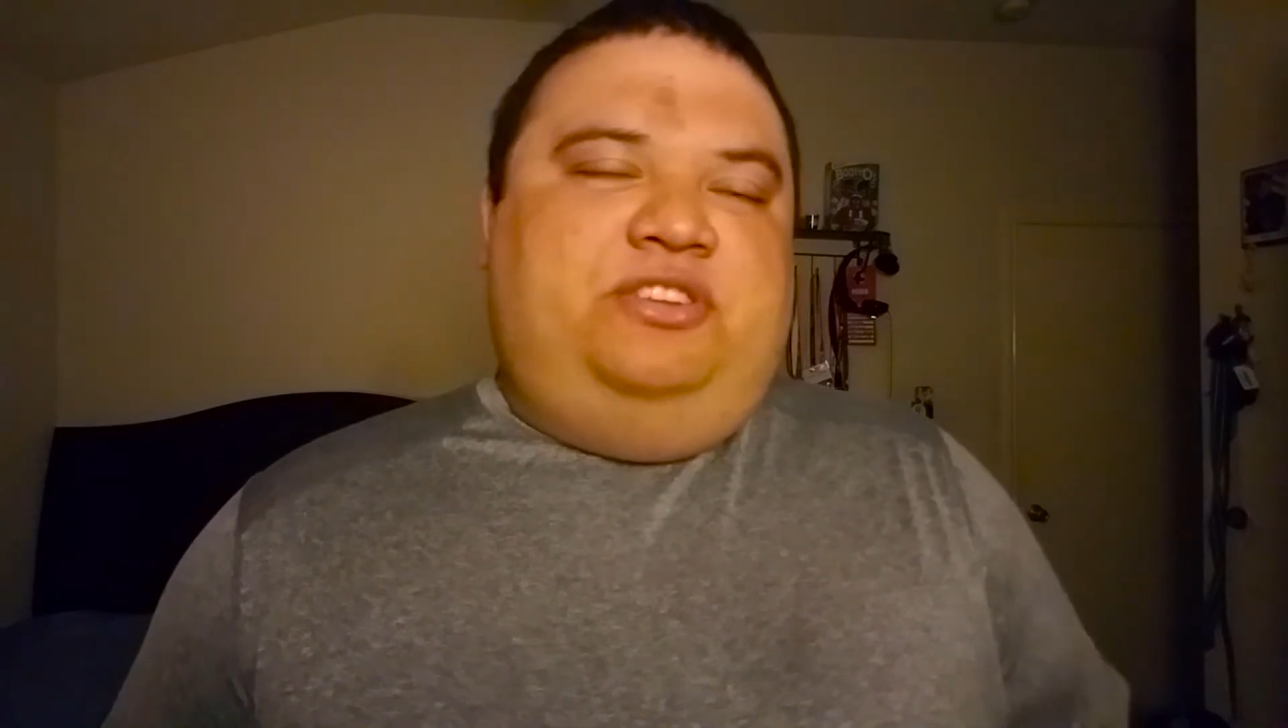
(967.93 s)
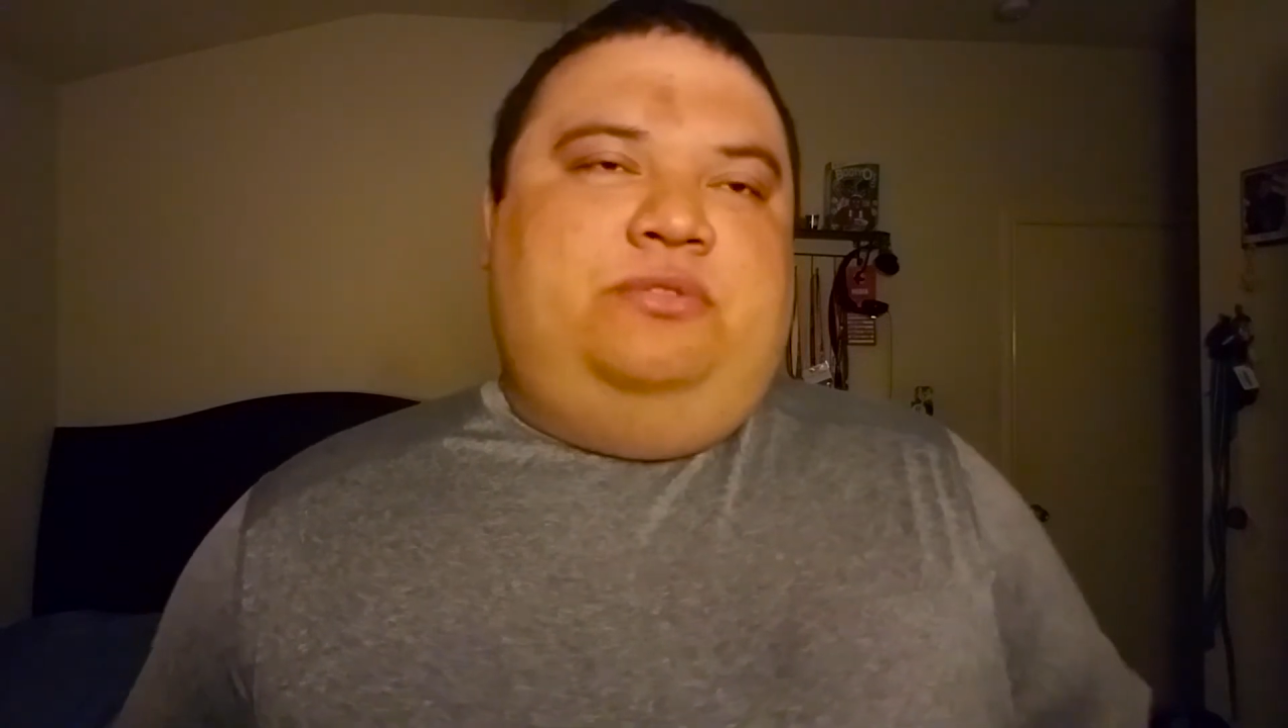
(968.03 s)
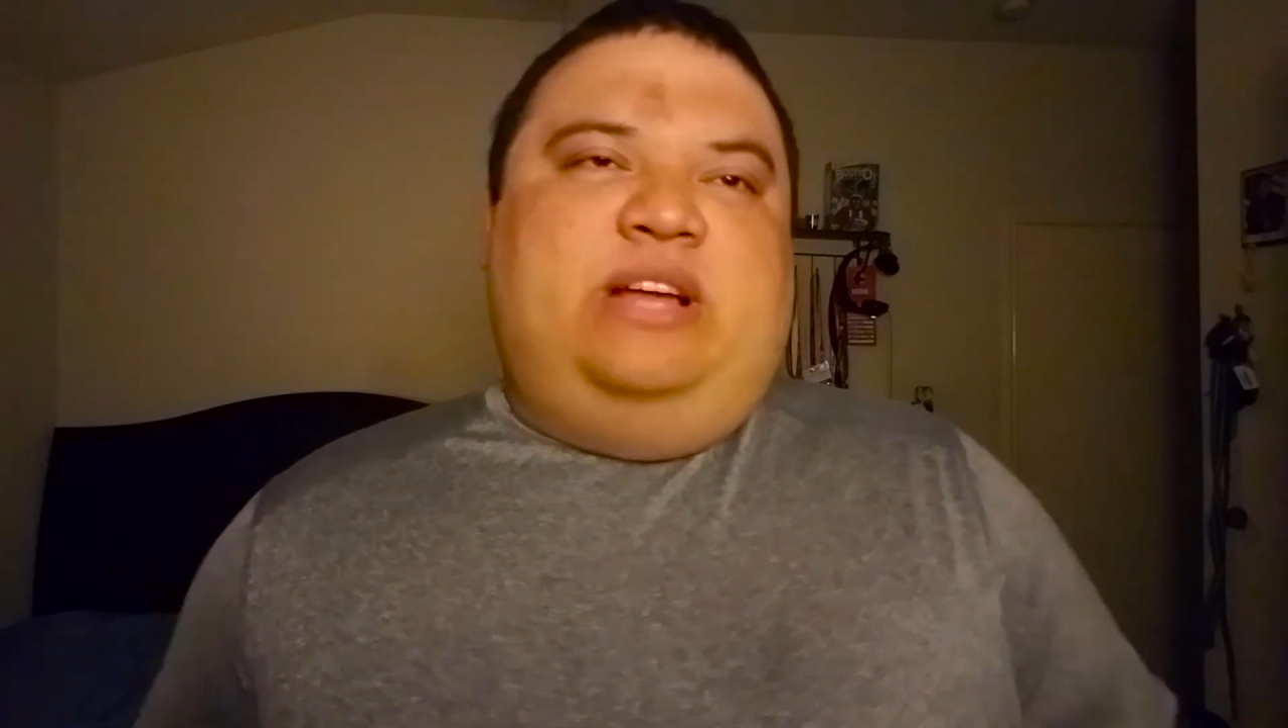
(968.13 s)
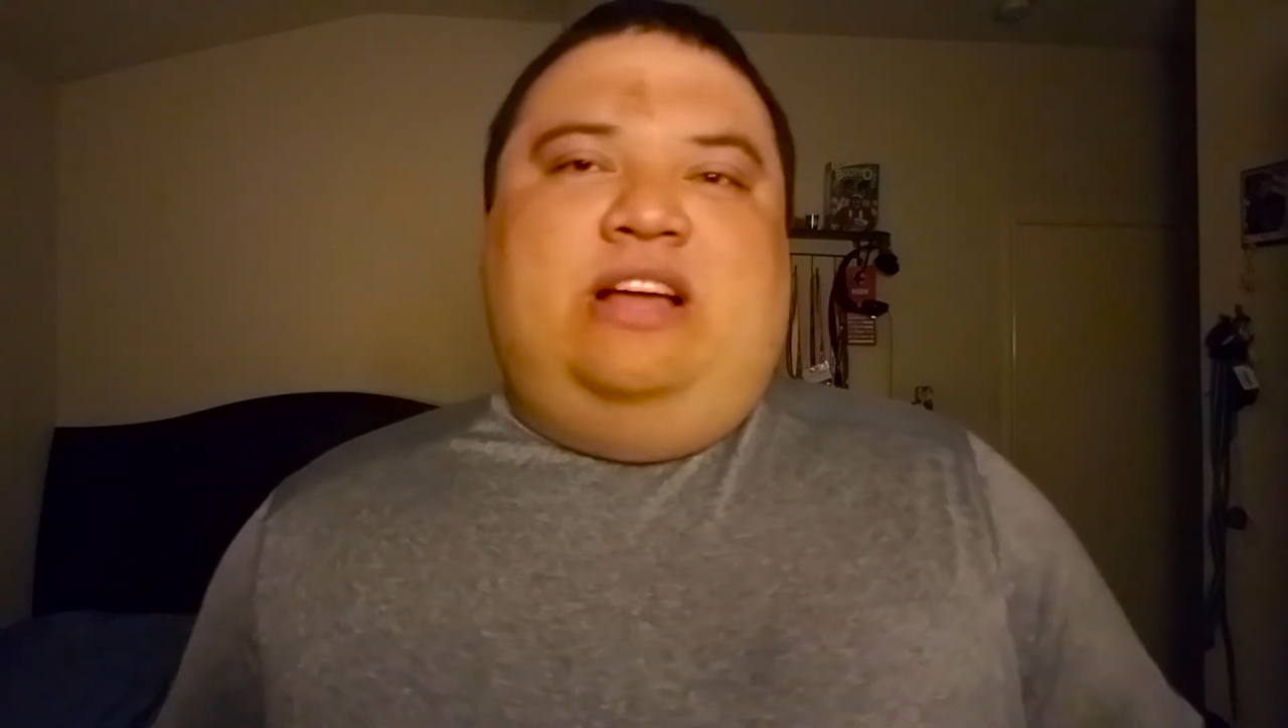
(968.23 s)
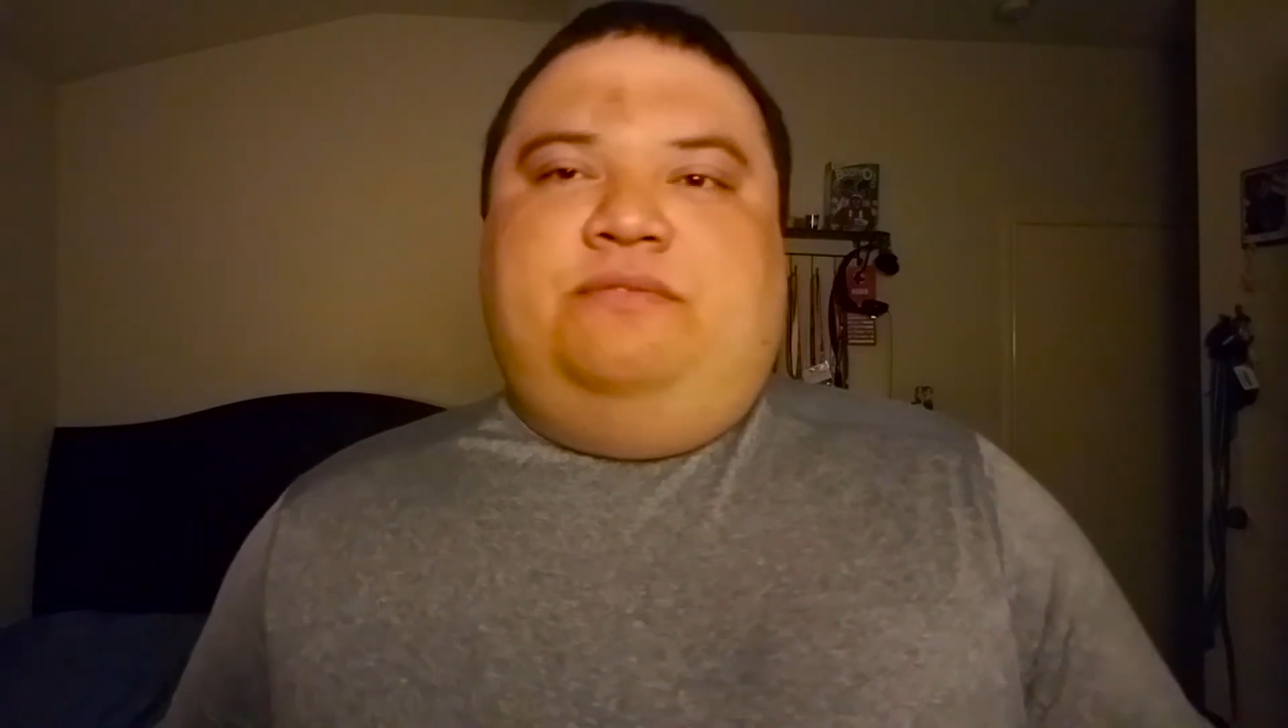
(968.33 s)

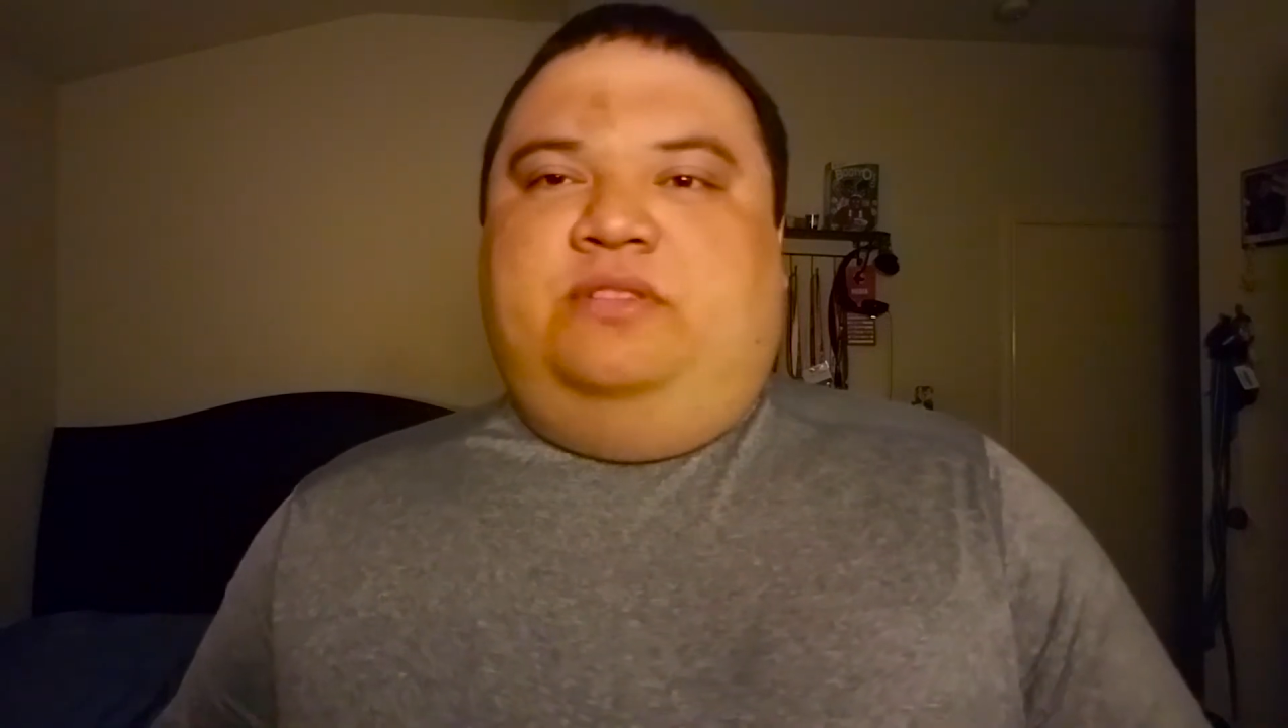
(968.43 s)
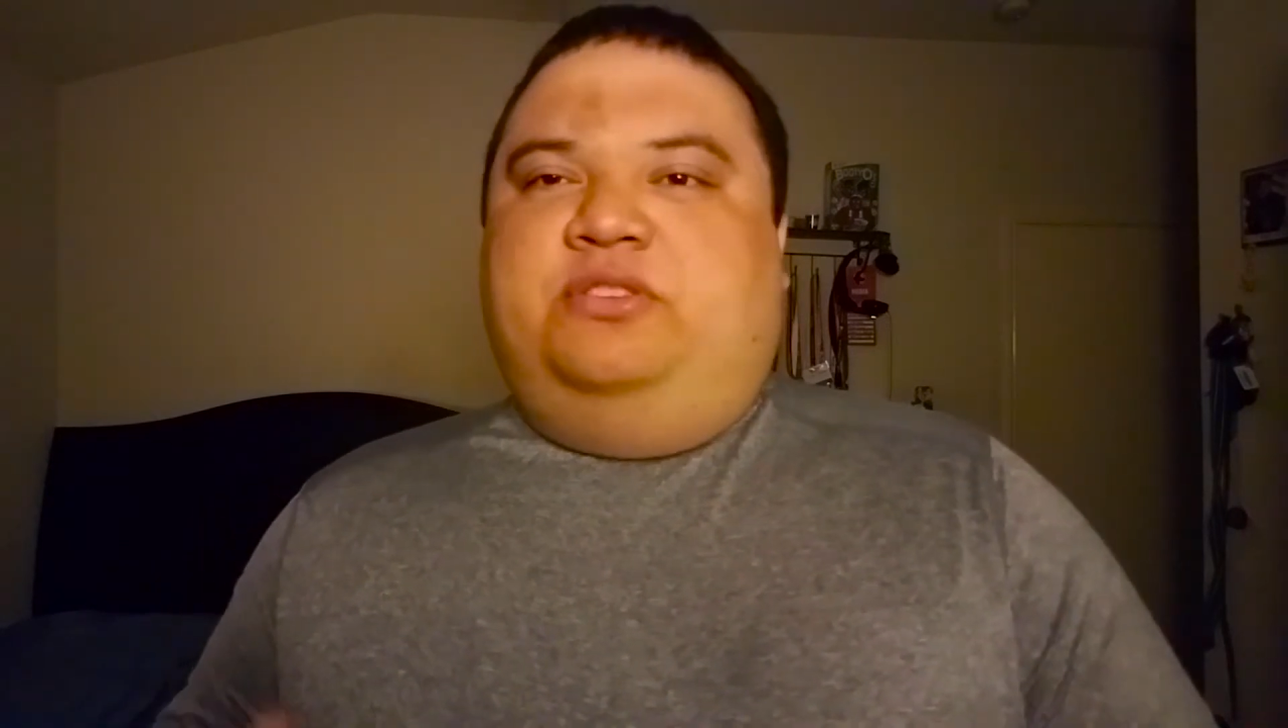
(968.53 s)
but then you